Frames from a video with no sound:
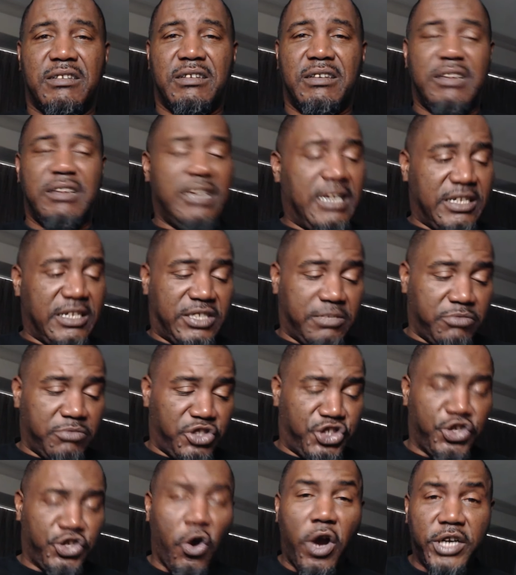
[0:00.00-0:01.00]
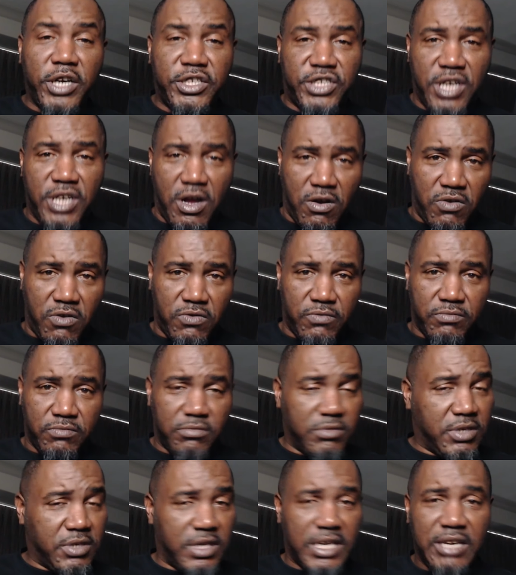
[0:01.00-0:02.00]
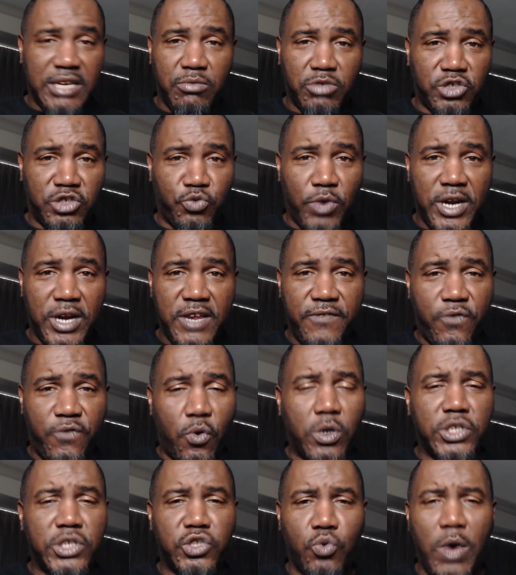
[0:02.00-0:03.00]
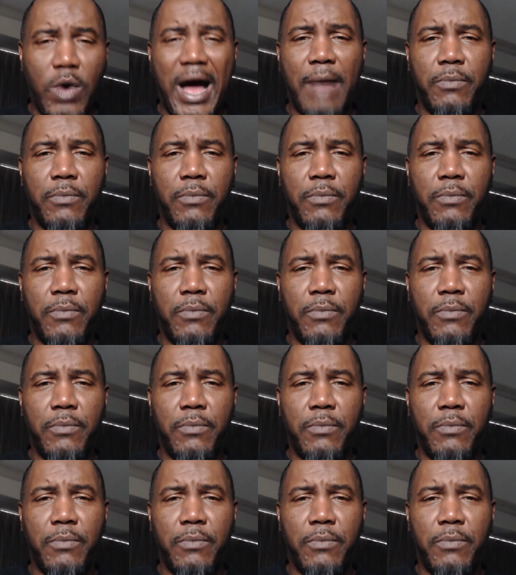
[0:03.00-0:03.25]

and some shorts on. He was ready for a squabble.